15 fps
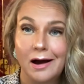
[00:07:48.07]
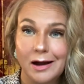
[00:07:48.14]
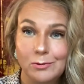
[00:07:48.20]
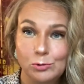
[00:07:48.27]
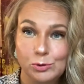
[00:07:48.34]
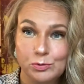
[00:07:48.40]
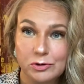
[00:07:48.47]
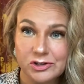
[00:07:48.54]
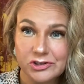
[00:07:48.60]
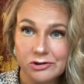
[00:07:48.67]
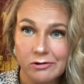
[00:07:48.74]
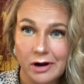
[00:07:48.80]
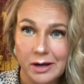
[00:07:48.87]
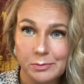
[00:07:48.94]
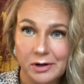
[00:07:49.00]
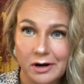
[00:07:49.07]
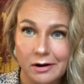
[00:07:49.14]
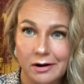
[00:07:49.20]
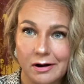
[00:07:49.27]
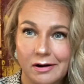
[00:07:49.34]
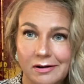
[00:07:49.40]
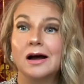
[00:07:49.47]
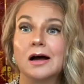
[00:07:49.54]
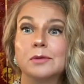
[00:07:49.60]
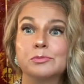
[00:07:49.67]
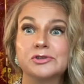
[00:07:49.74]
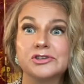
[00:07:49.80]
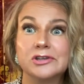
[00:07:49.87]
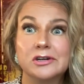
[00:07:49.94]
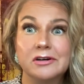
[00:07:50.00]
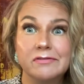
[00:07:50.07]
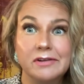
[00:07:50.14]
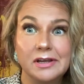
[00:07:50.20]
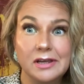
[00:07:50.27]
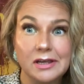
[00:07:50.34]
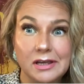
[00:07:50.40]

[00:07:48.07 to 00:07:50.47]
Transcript: I would prescribe her observing